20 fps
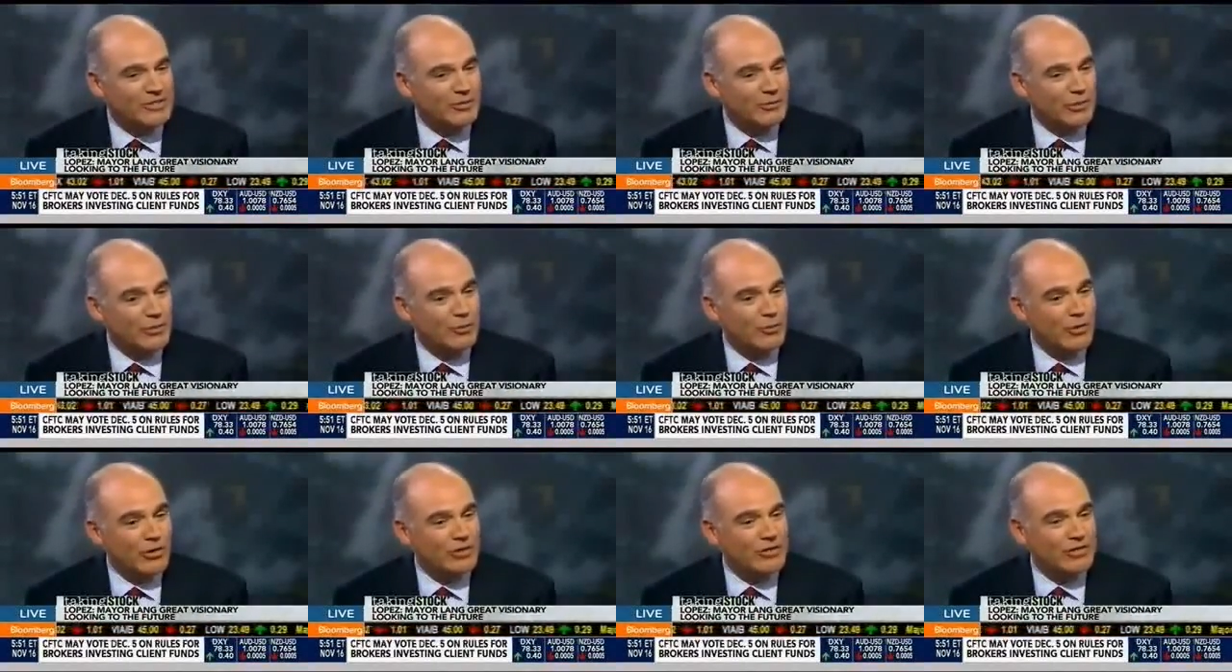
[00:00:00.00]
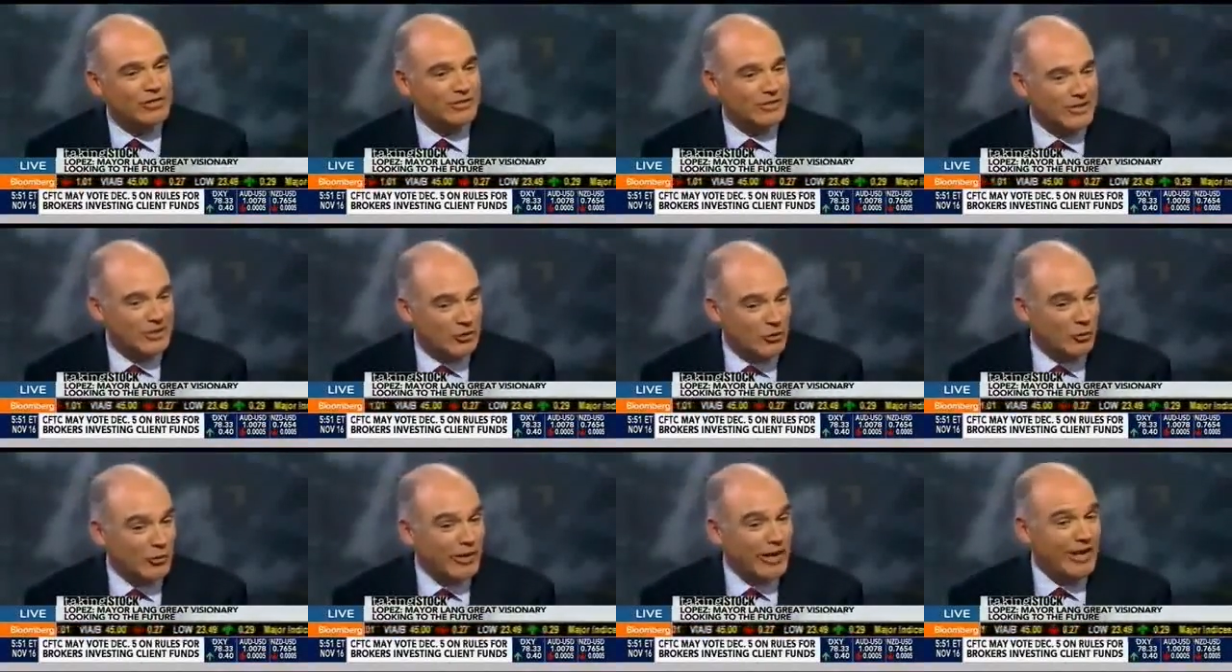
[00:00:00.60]
So we
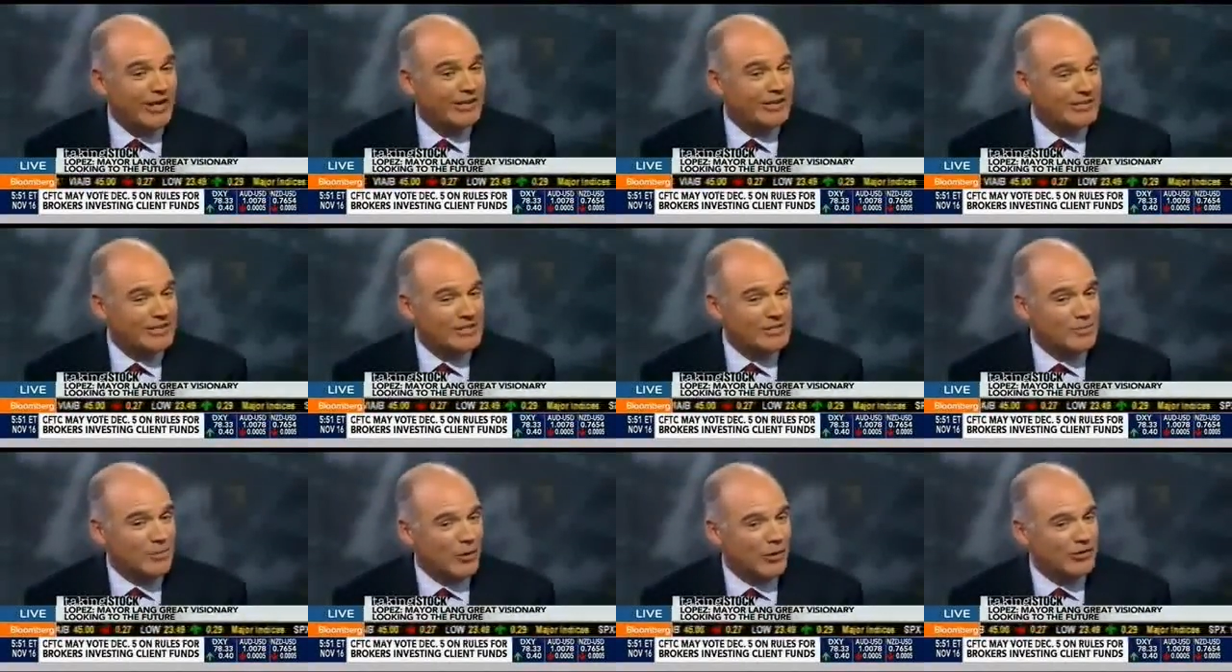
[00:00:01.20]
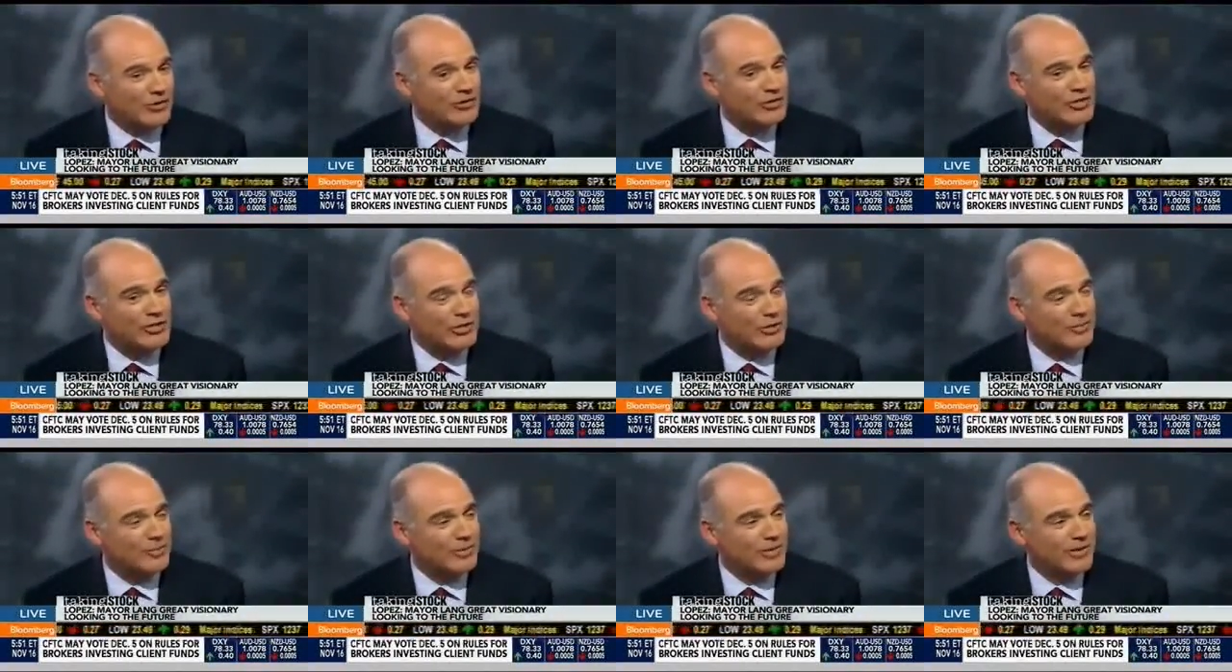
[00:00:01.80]
created this
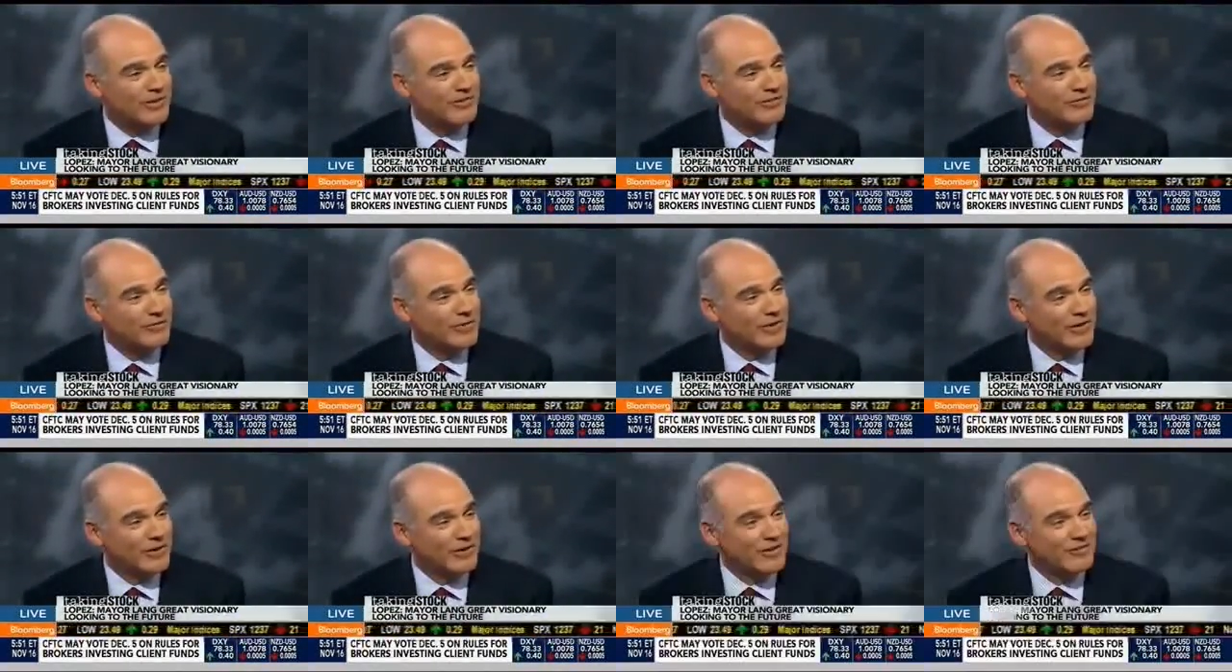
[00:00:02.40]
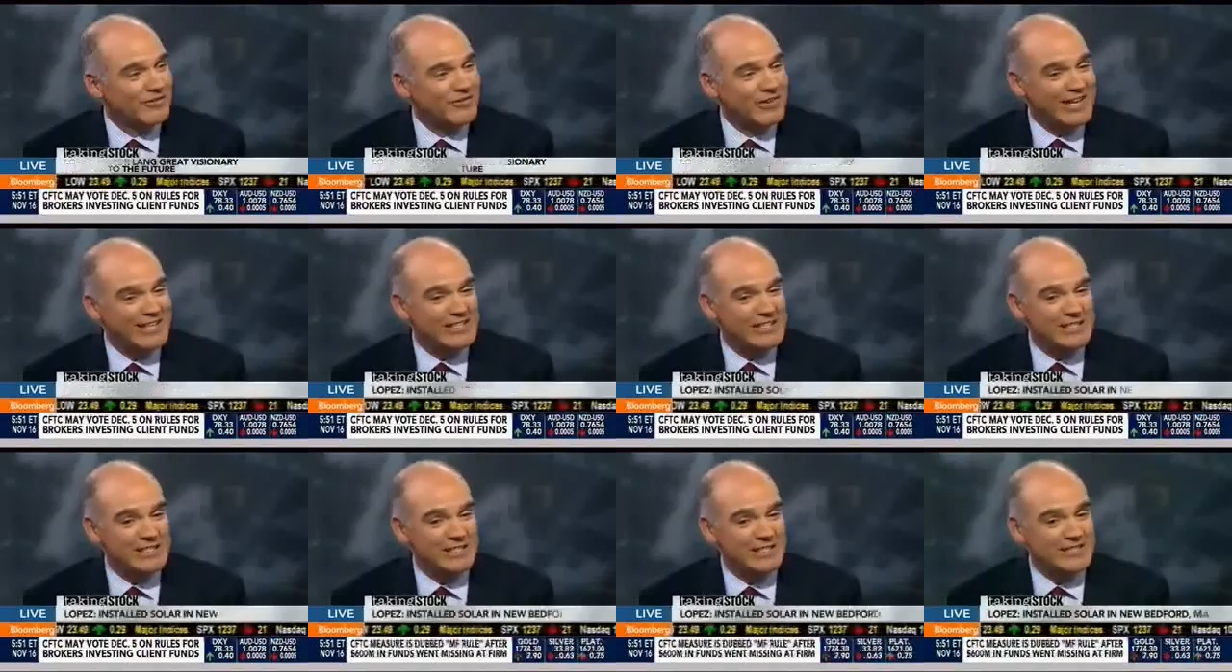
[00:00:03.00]
partnership of
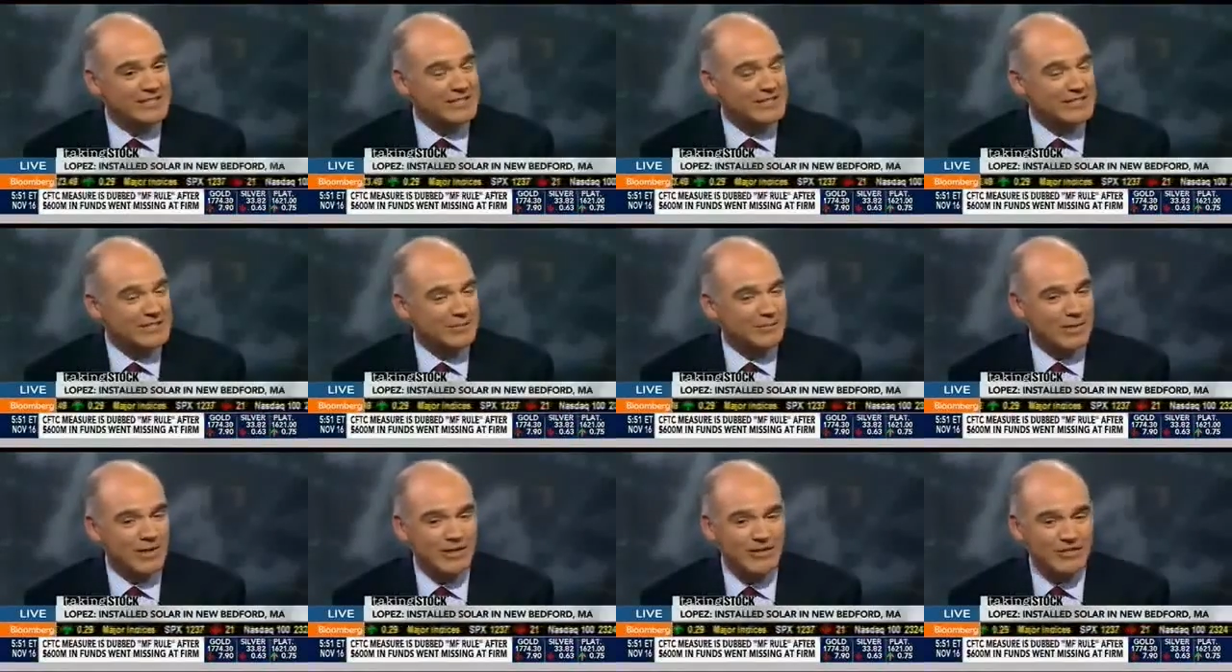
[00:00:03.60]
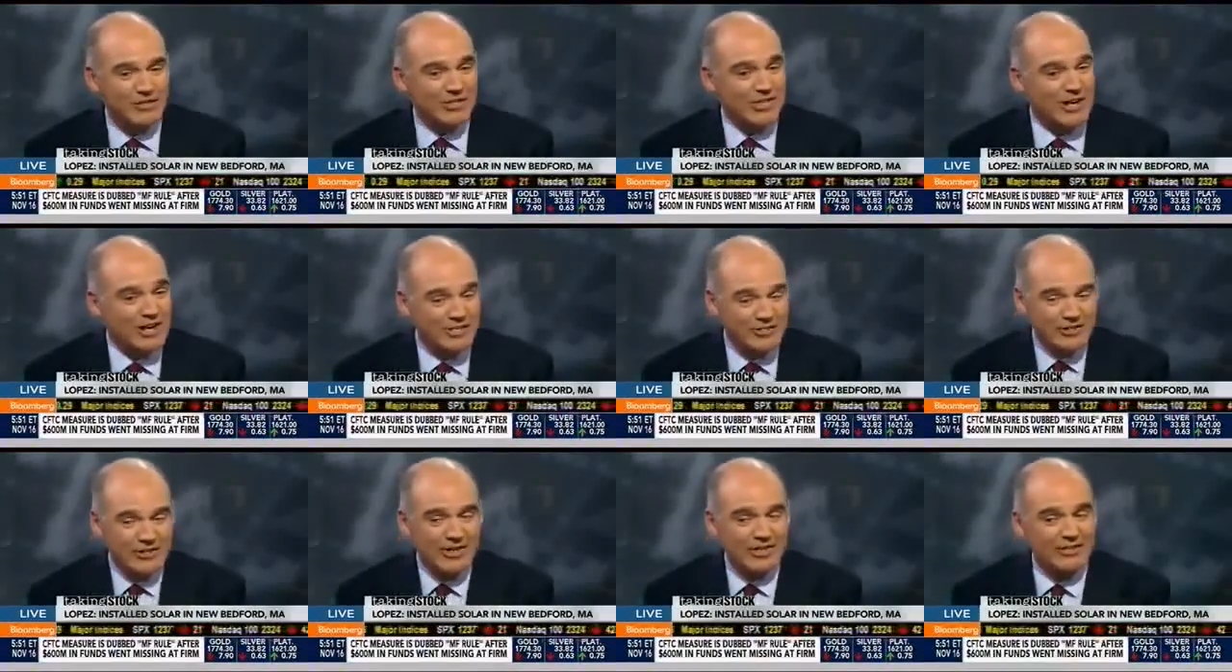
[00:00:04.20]
entities and suppliers and
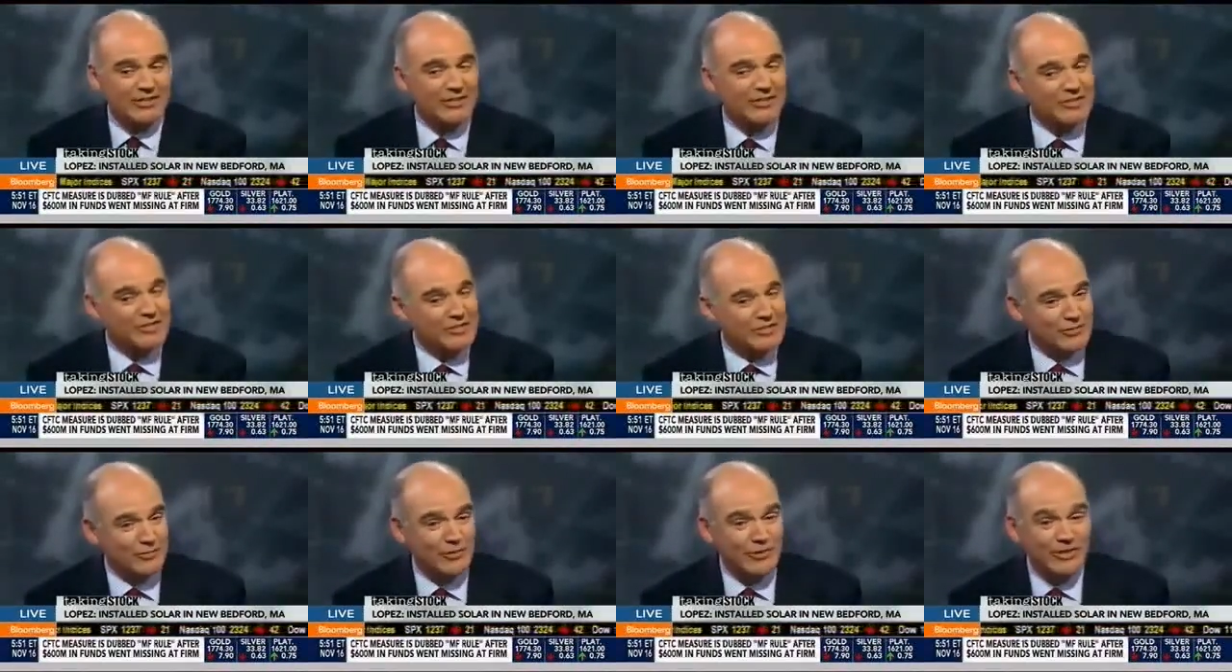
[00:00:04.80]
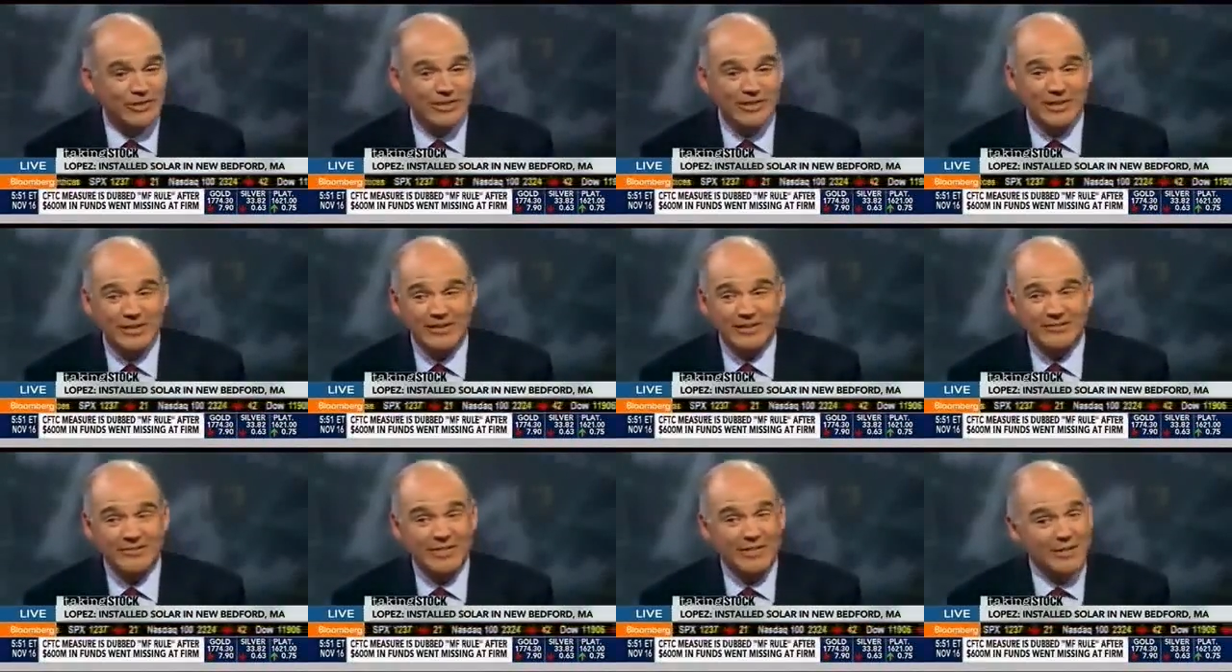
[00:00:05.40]
contractors to really
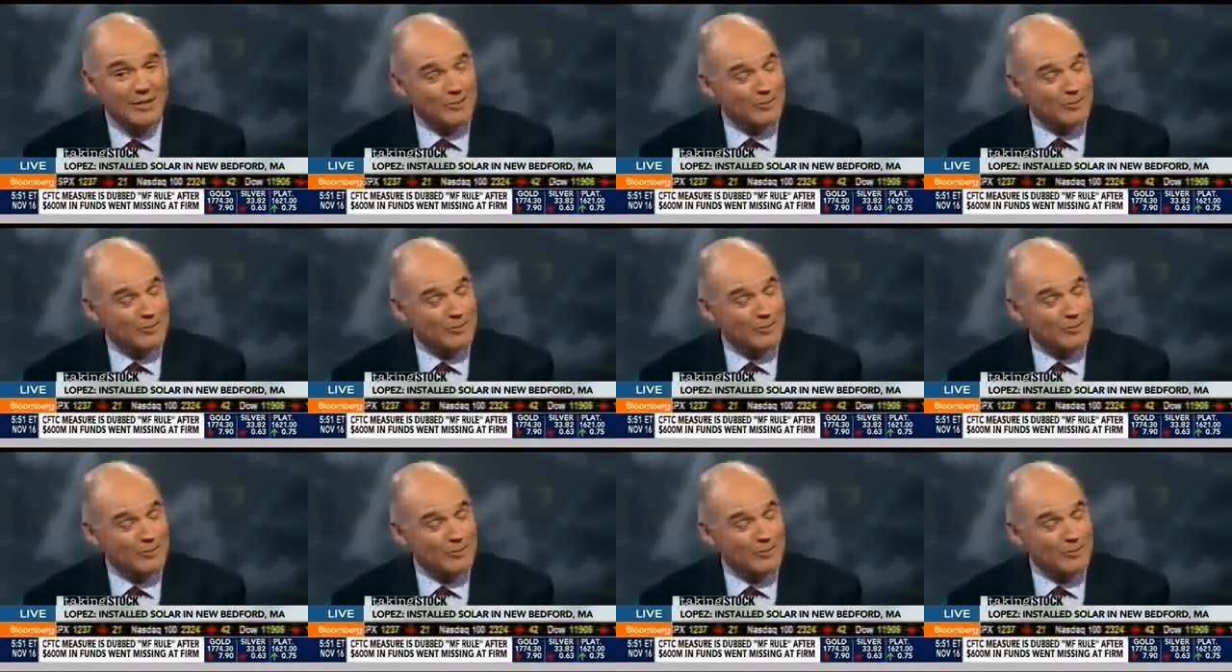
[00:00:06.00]
kind of